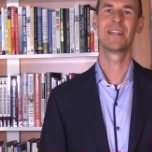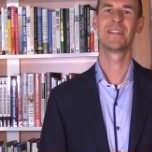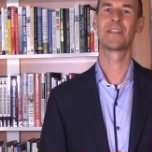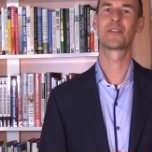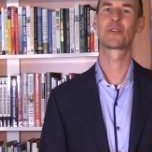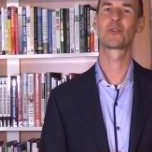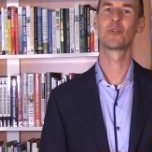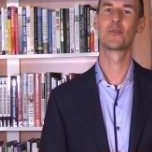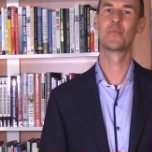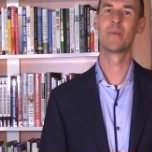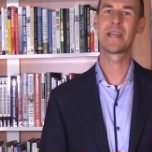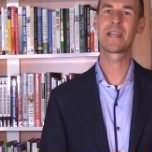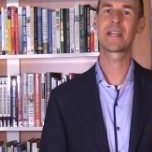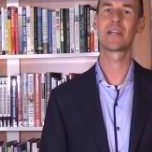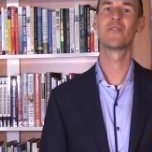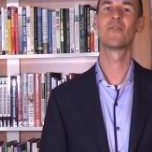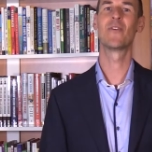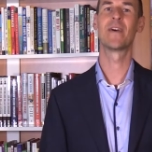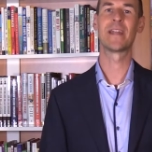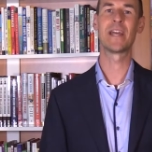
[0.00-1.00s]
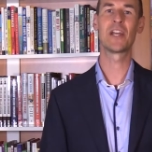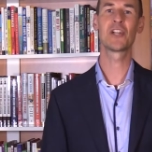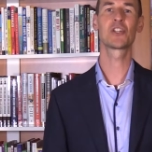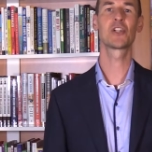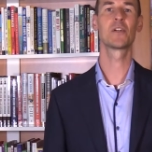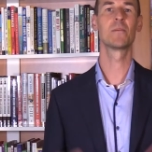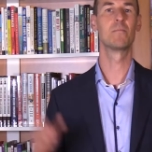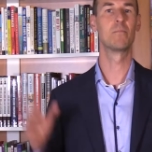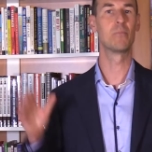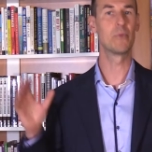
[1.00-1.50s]
that could make a
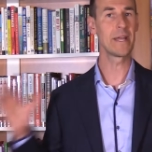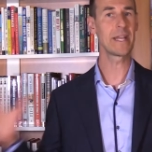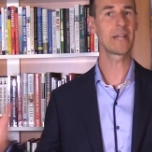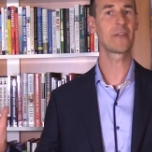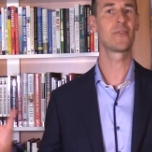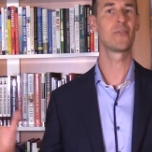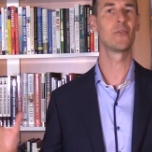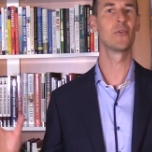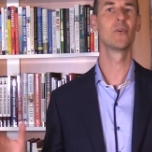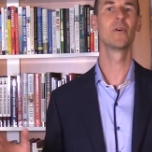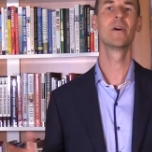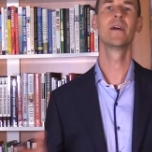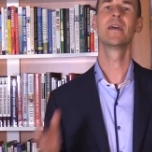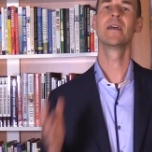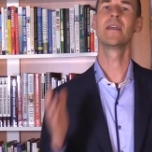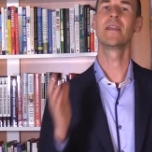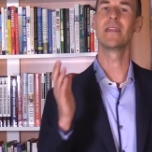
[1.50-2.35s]
financial breakthrough